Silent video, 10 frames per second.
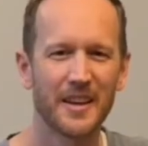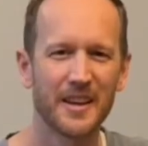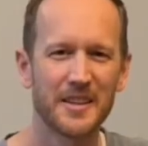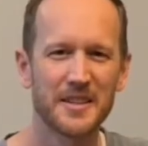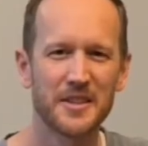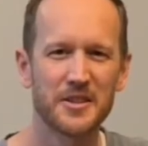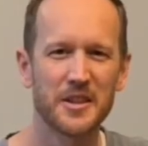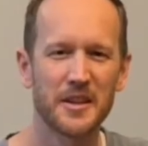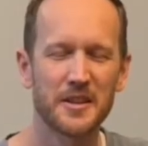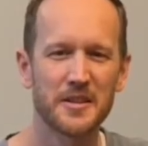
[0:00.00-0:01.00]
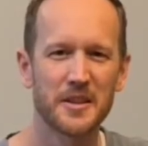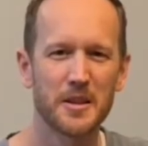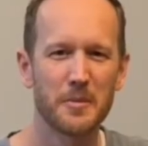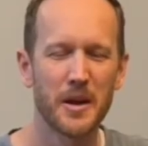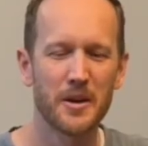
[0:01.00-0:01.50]
Hey guys, I just got this in
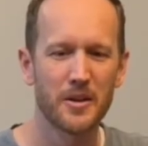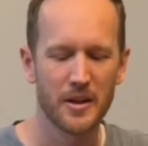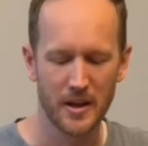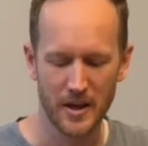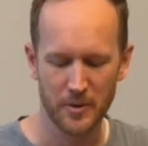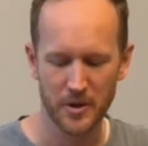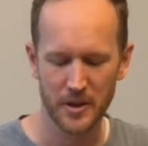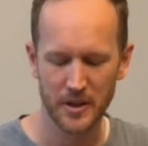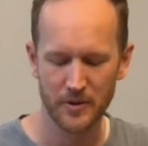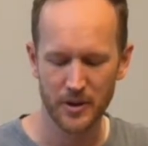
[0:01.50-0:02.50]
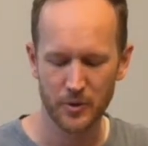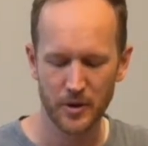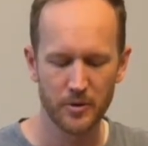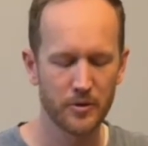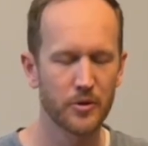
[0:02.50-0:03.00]
the mail and I wanted to give it a
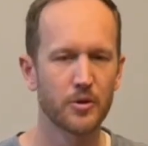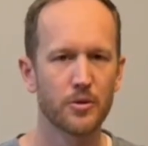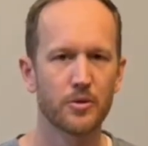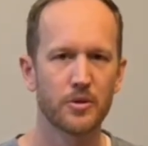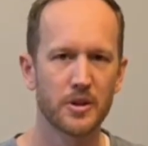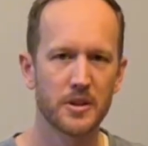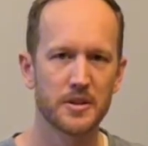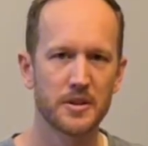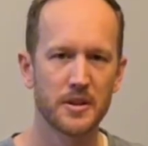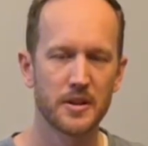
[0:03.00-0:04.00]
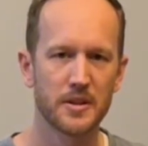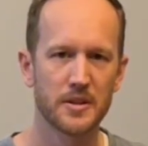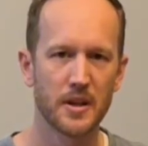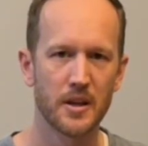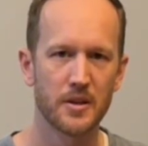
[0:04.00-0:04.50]
quick review. This
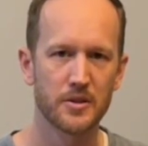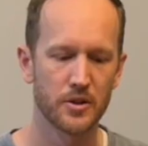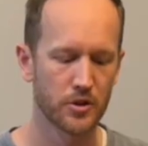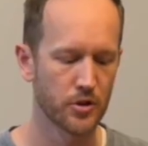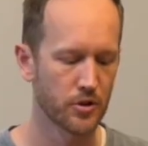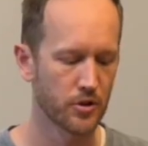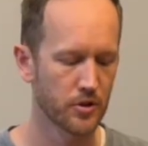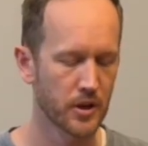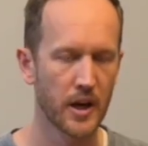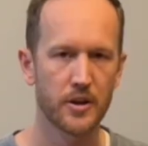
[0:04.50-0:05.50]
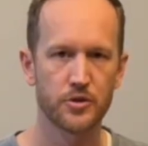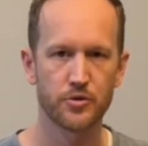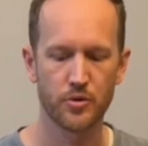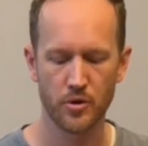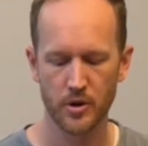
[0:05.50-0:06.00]
is a secure cash
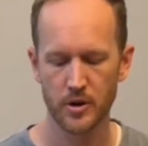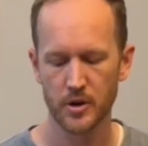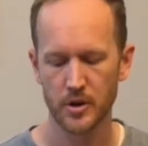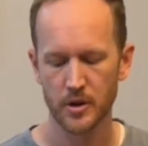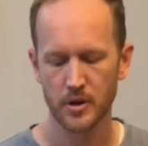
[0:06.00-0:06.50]
drawer.